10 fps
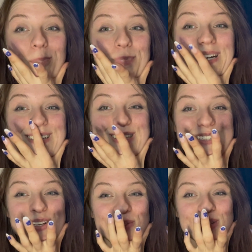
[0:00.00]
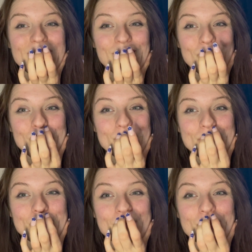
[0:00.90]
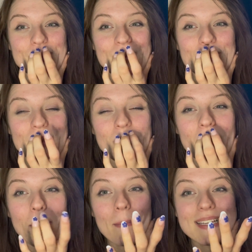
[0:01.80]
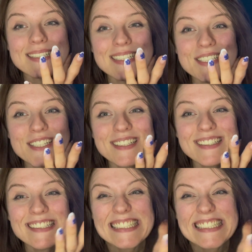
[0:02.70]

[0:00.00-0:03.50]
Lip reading: But it slowed down my stitching.